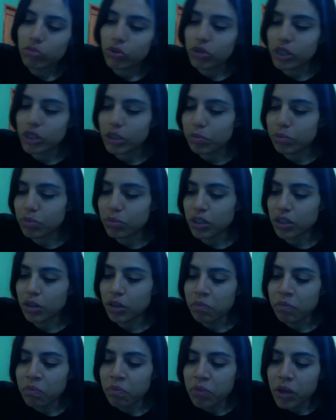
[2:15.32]
deeper.
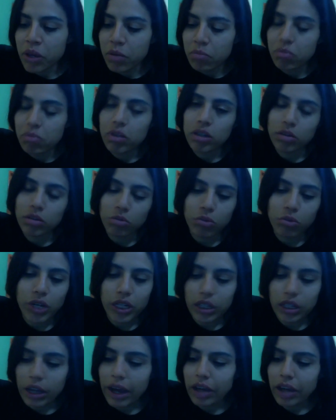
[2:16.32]
But
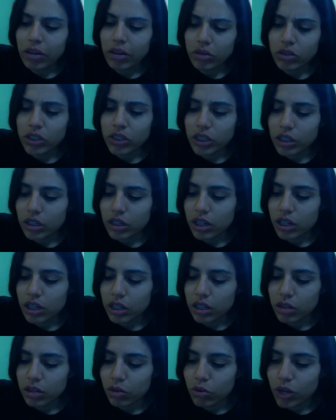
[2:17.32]
well, I consider that
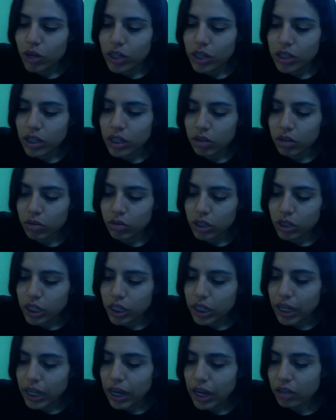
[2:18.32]
it was a good
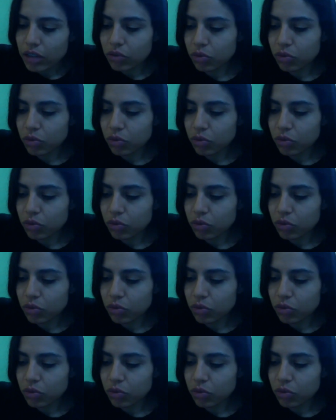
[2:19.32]
class.